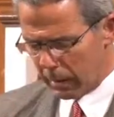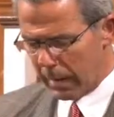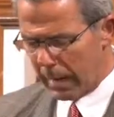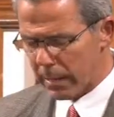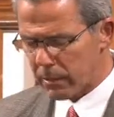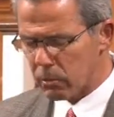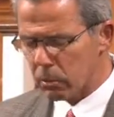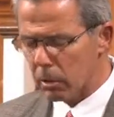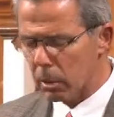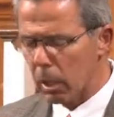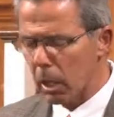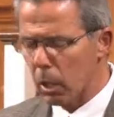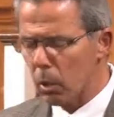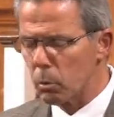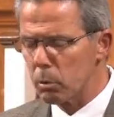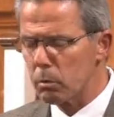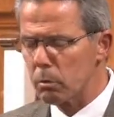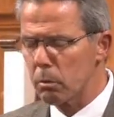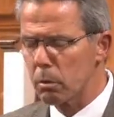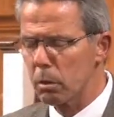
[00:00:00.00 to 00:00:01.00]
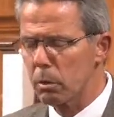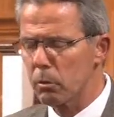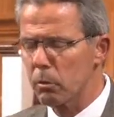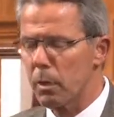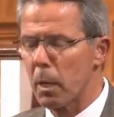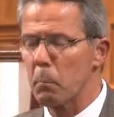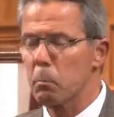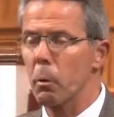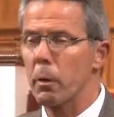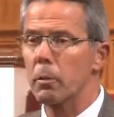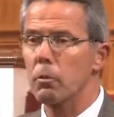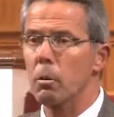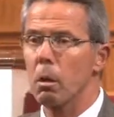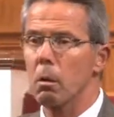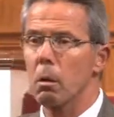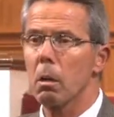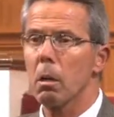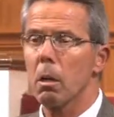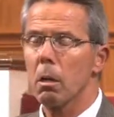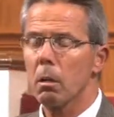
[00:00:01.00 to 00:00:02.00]
eyes closed. Say,
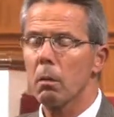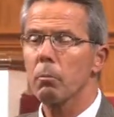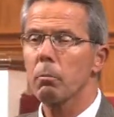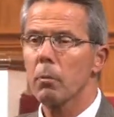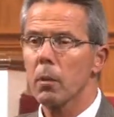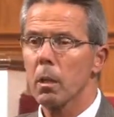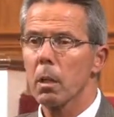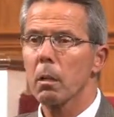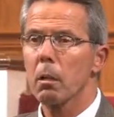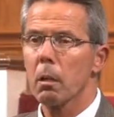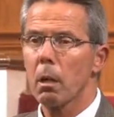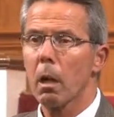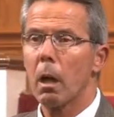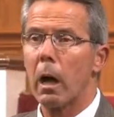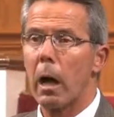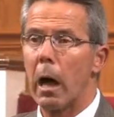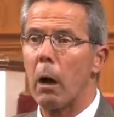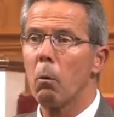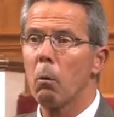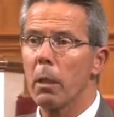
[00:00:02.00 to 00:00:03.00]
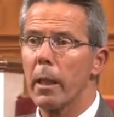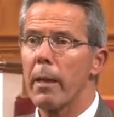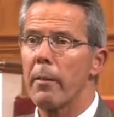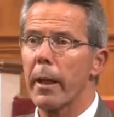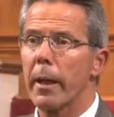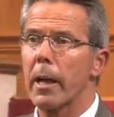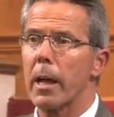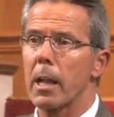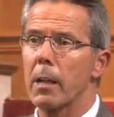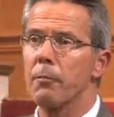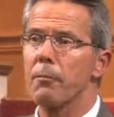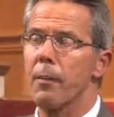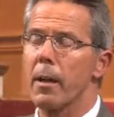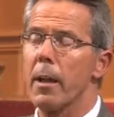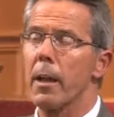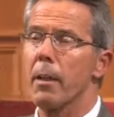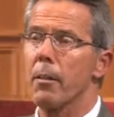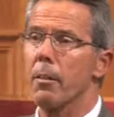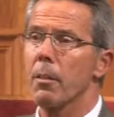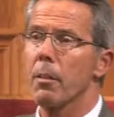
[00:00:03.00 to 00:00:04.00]
Preacher, I want to have that kind of faith.